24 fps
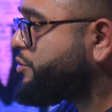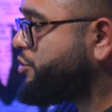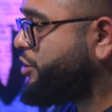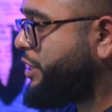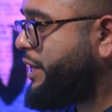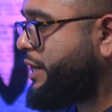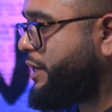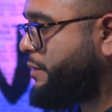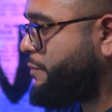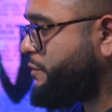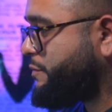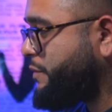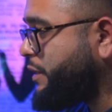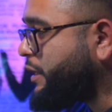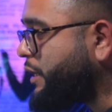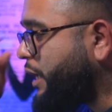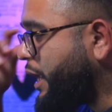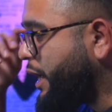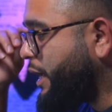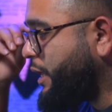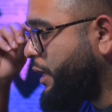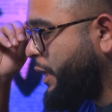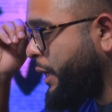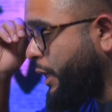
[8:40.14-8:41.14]
check with the
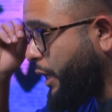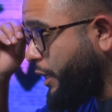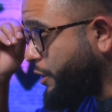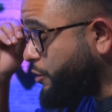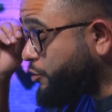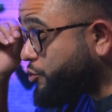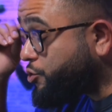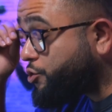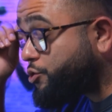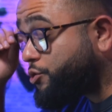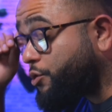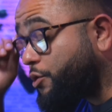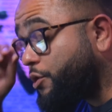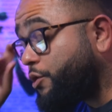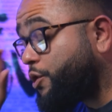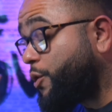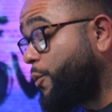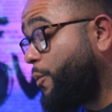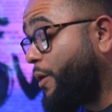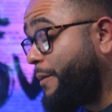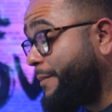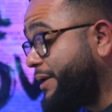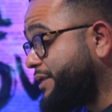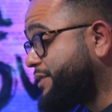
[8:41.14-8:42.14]
client. Like, are you sure
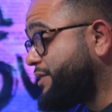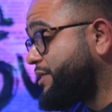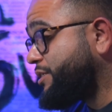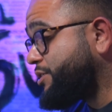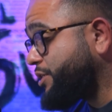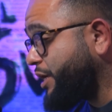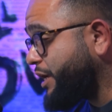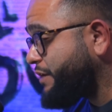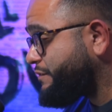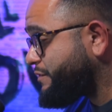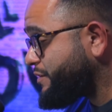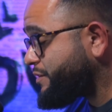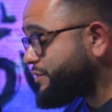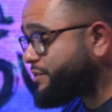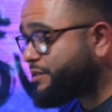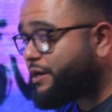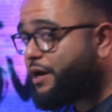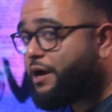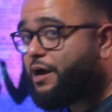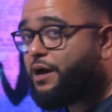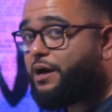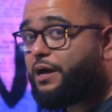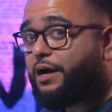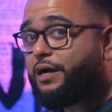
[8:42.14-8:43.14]
you want me to shave this?
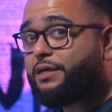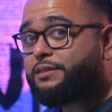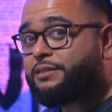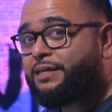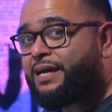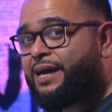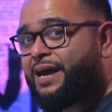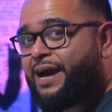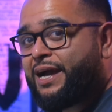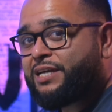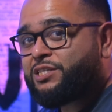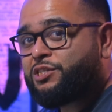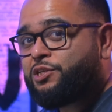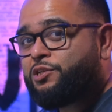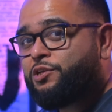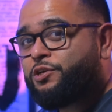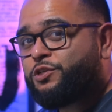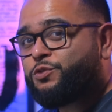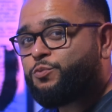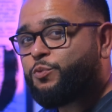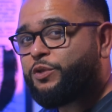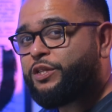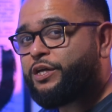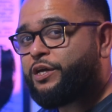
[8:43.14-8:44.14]
Because it actually
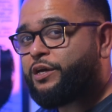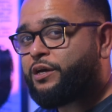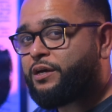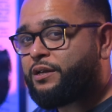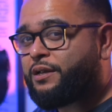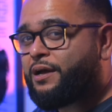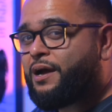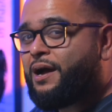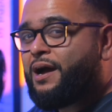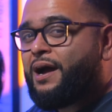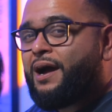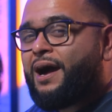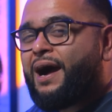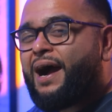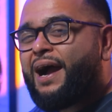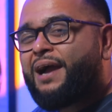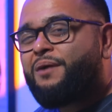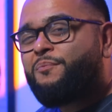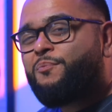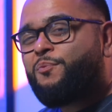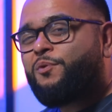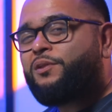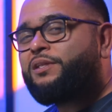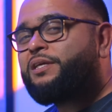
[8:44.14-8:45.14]
looks really good. I
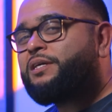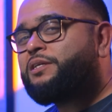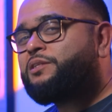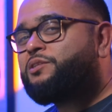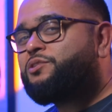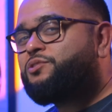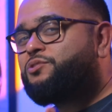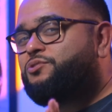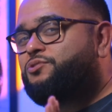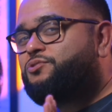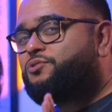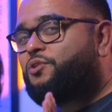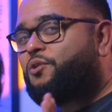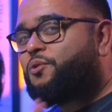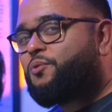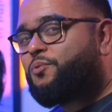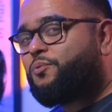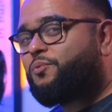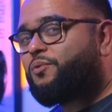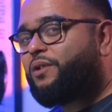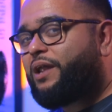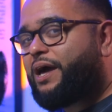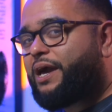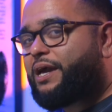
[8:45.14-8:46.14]
really
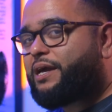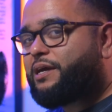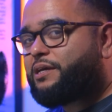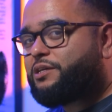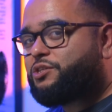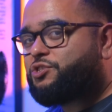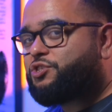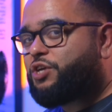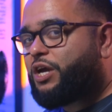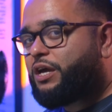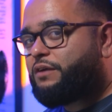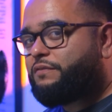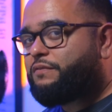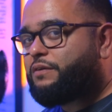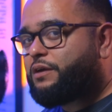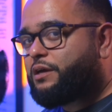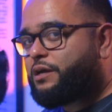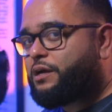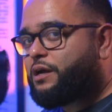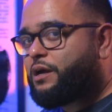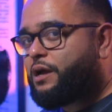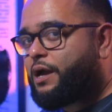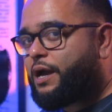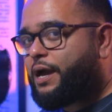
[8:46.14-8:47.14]
don't like
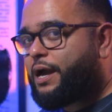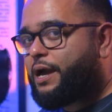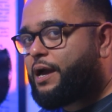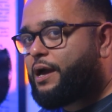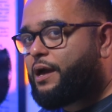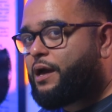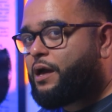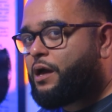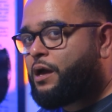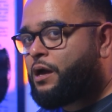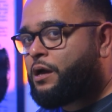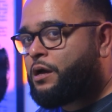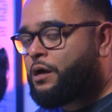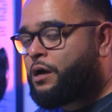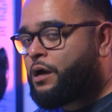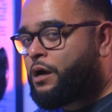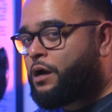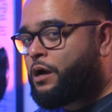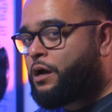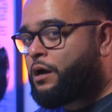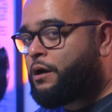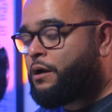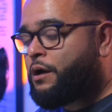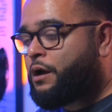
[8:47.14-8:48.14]
shaving
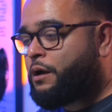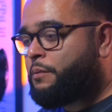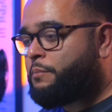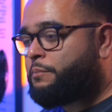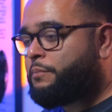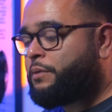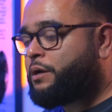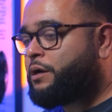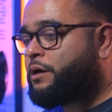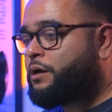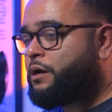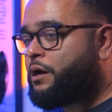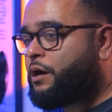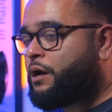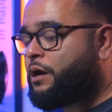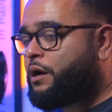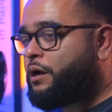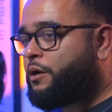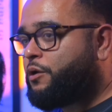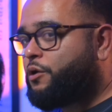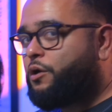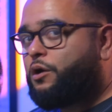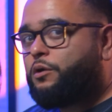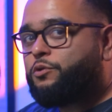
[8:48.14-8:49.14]

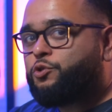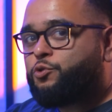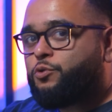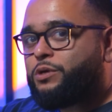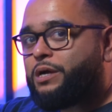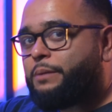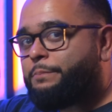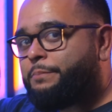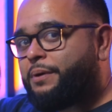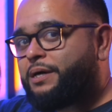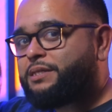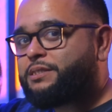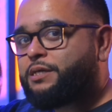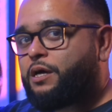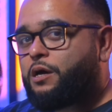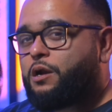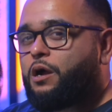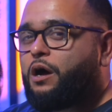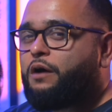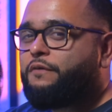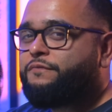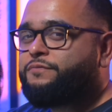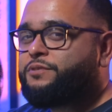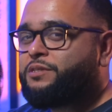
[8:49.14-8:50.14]
or doing a buzz cut
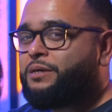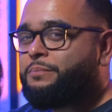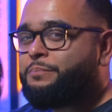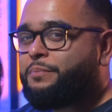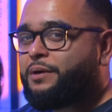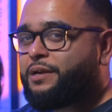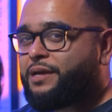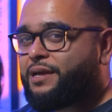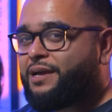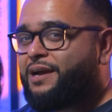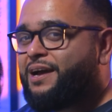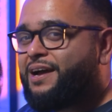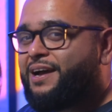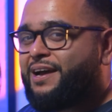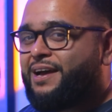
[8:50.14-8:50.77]
off somebody